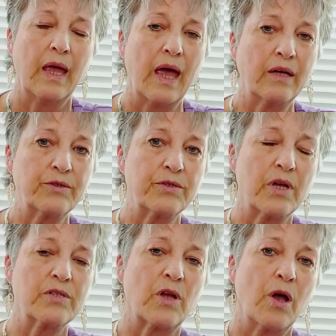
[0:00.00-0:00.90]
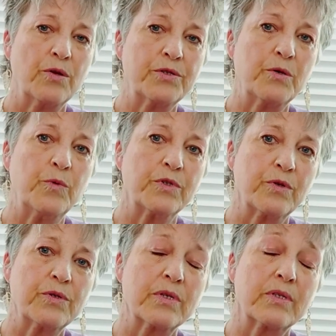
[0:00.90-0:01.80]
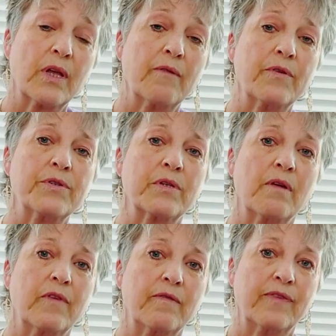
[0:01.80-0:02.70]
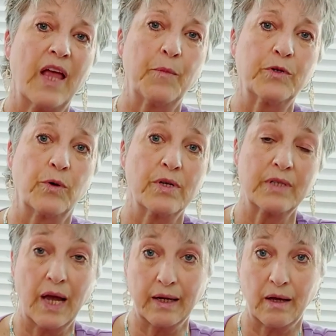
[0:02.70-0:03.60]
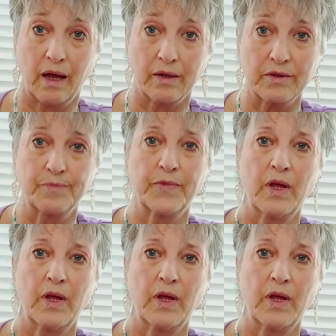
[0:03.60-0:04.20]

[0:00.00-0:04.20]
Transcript: Exercise also reduces levels of inflammatory cytokines.